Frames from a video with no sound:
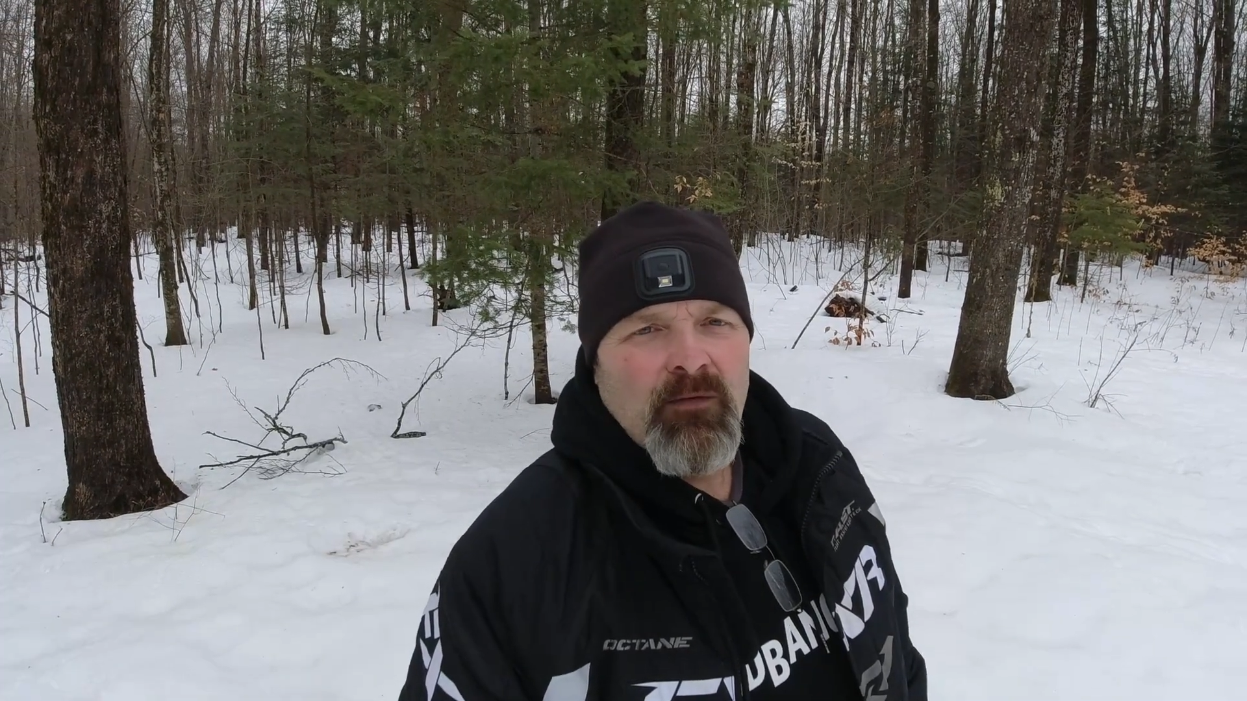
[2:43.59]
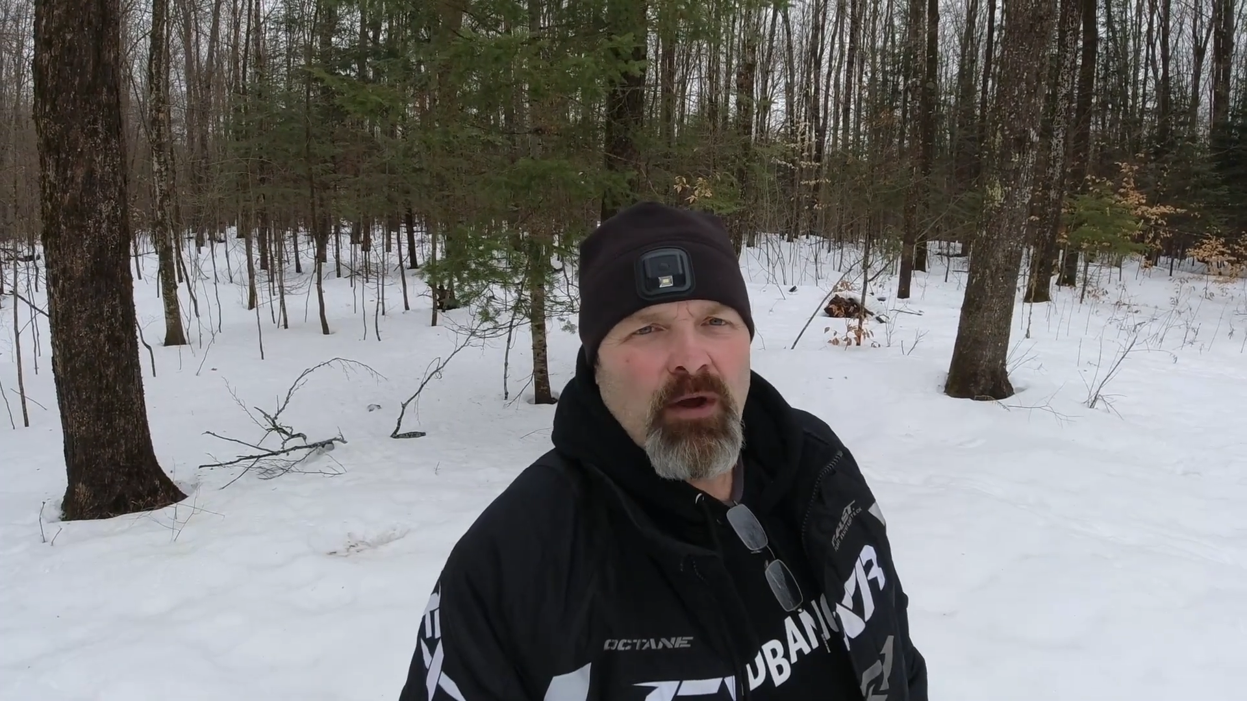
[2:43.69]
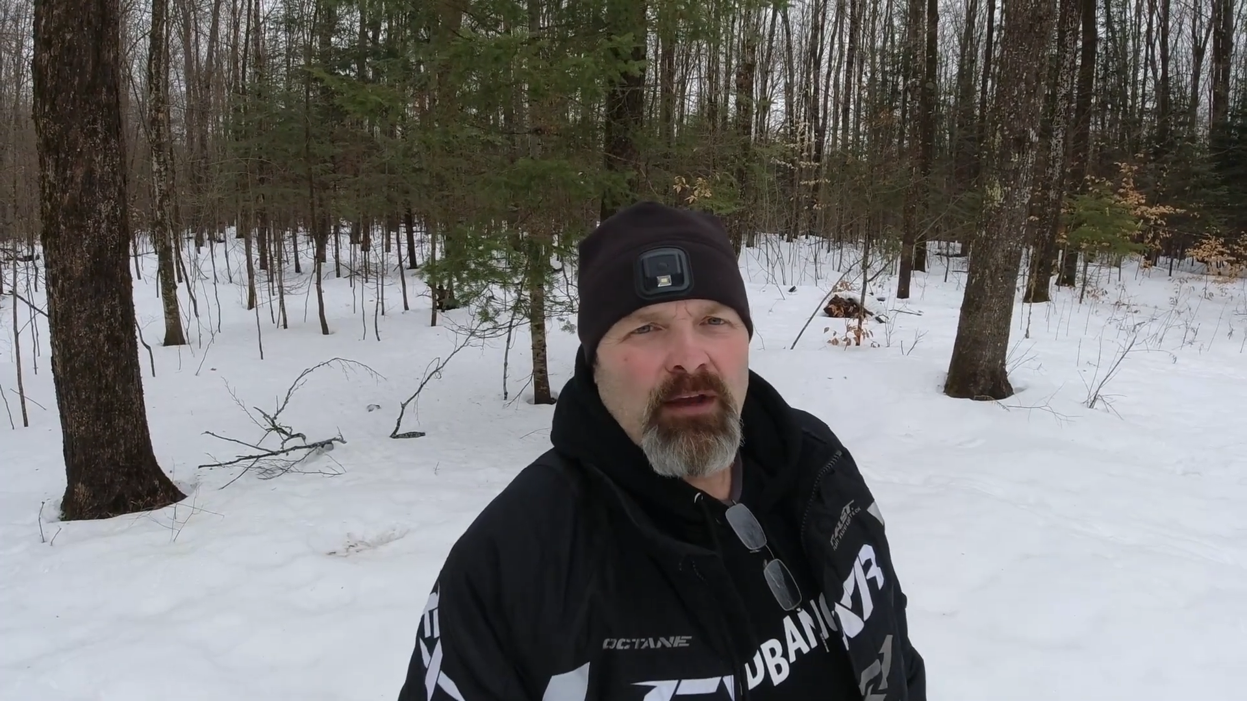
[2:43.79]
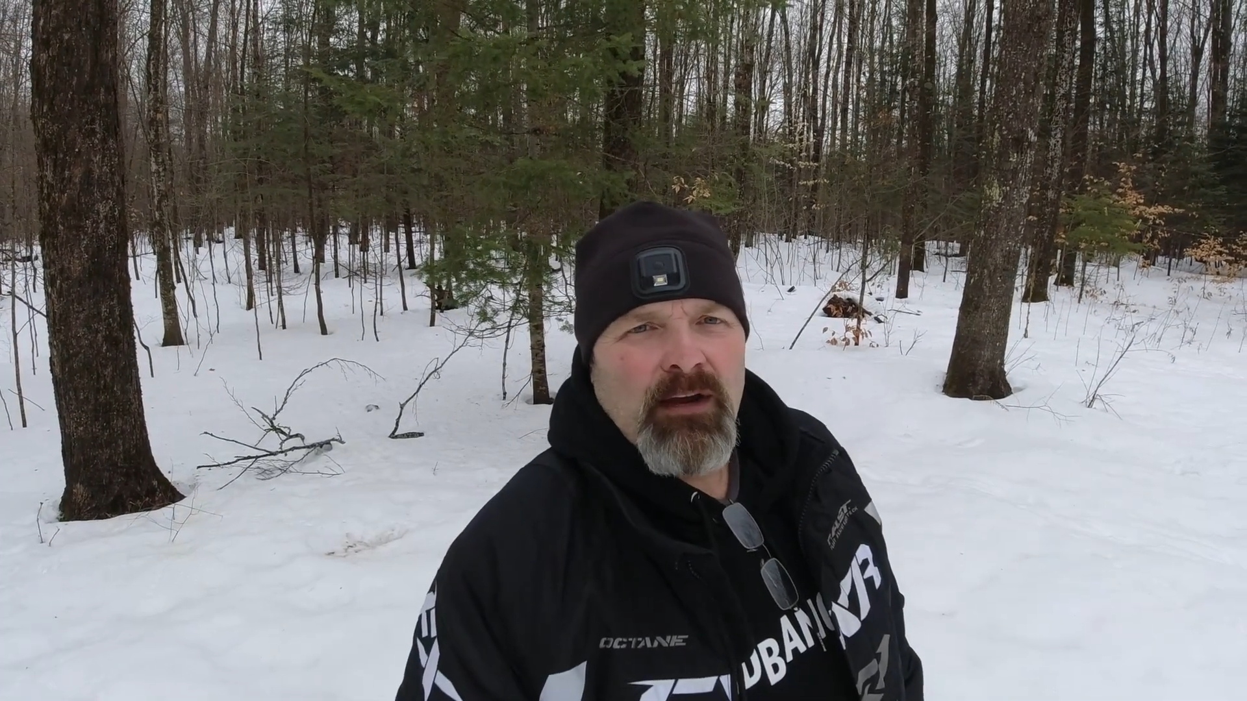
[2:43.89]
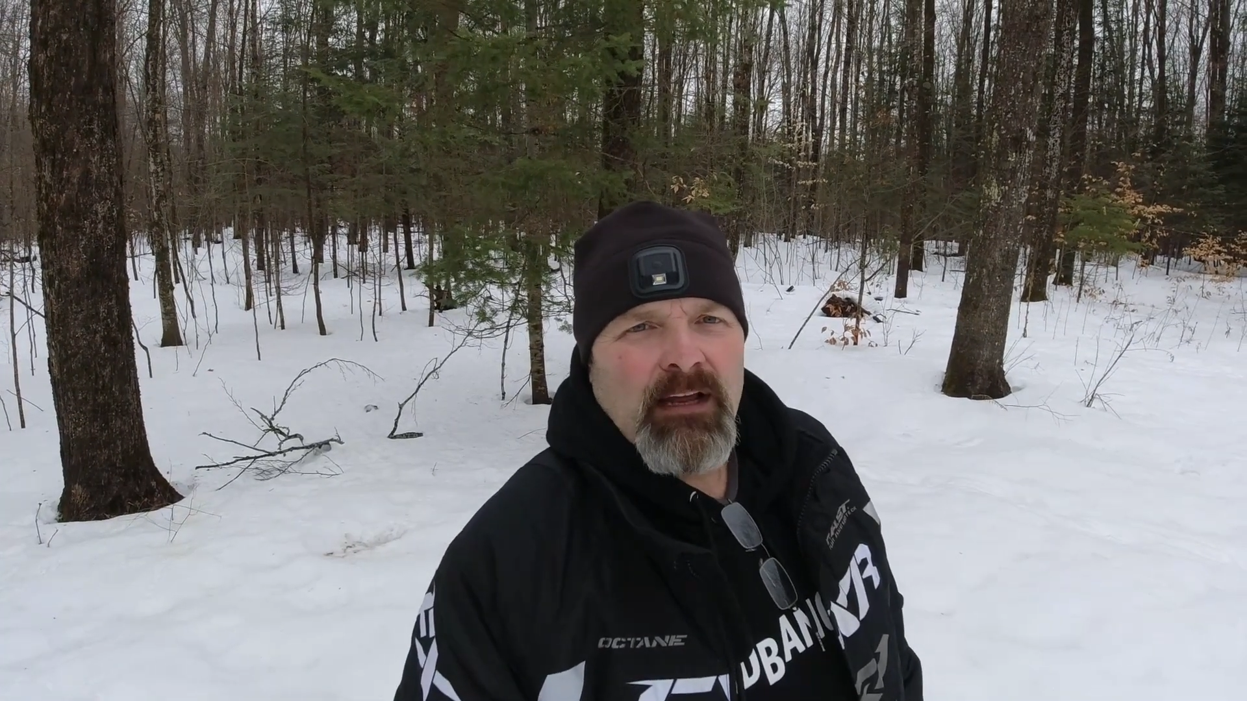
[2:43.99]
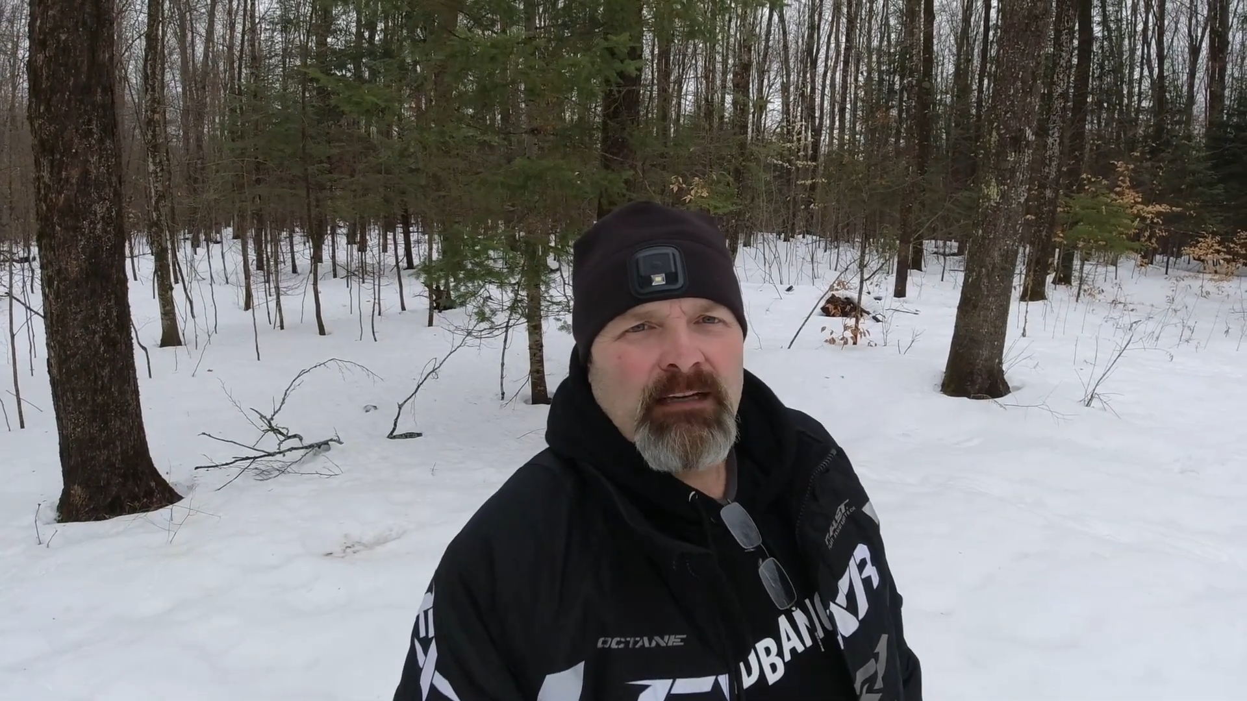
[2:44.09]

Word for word: what you can